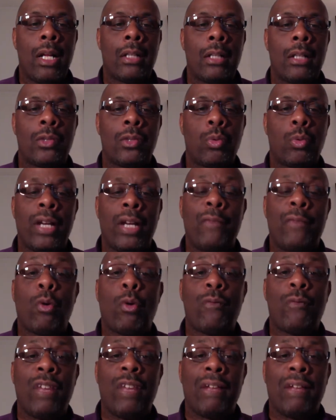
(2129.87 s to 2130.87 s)

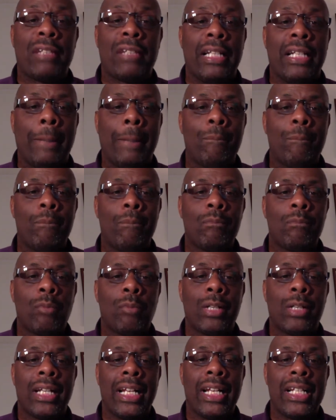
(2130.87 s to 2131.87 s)
$24.50
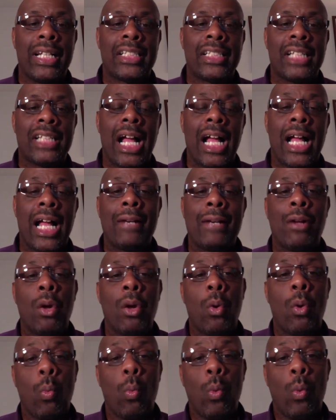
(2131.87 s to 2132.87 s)
for the inside
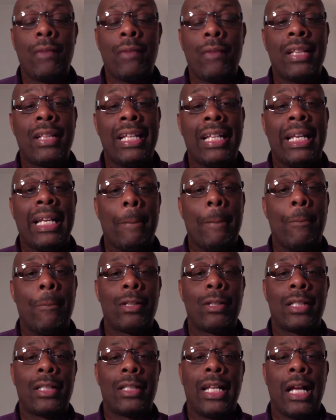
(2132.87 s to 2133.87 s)
with the
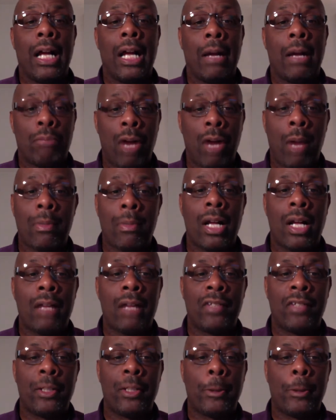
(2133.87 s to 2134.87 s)

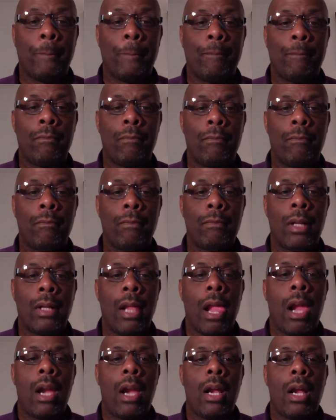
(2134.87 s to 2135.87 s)
promenade view,
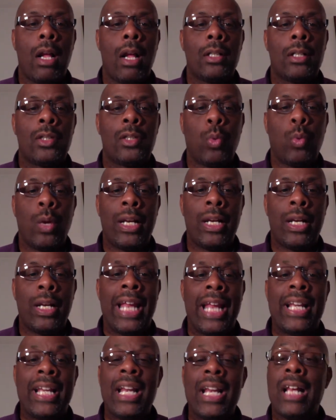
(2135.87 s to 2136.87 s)

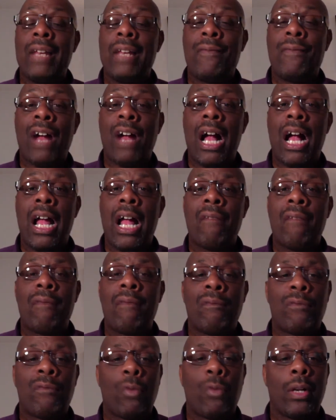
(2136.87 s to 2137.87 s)
$28.95
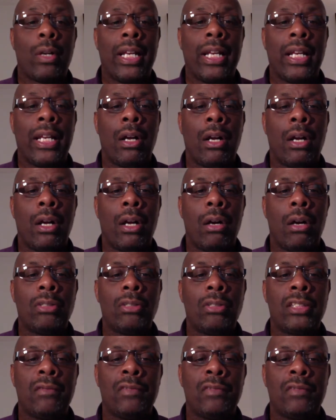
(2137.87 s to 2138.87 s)
for the
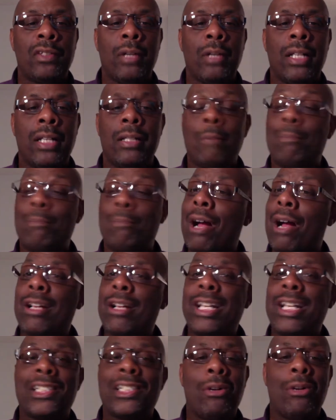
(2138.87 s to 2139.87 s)
ocean view, and the
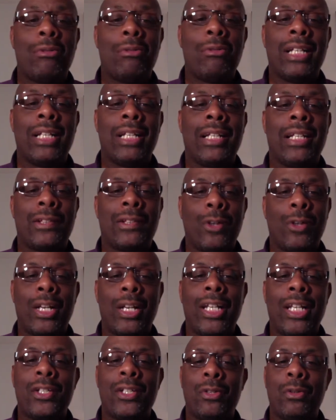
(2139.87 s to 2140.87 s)
balcony is only
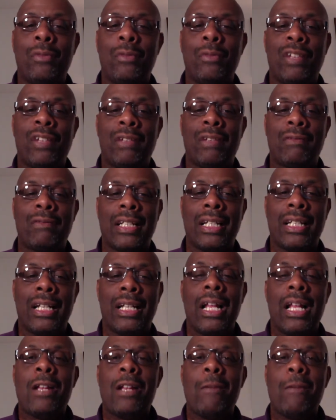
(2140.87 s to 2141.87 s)
$32.50.
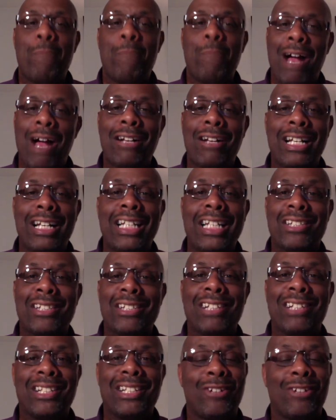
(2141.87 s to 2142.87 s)
The balcony is
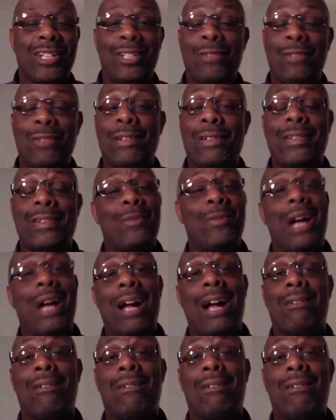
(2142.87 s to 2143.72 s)
only $32.50. Wow.